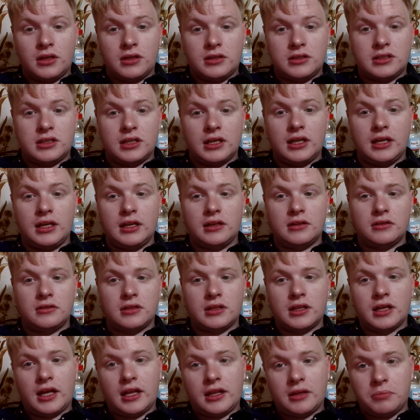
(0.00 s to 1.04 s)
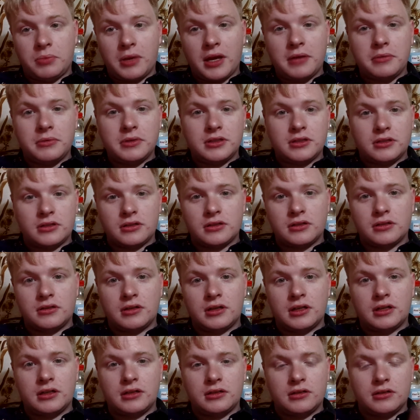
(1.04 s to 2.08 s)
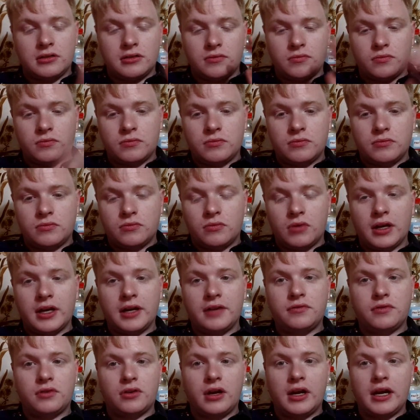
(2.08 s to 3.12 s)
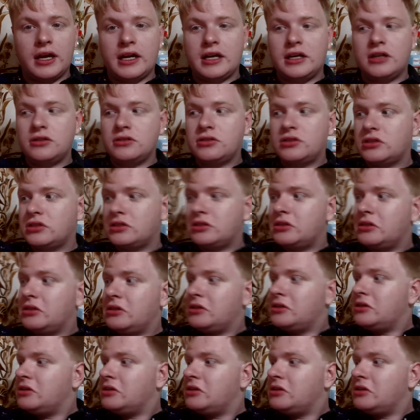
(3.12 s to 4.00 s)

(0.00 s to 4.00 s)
seeing all the other babies going around her and whatever else.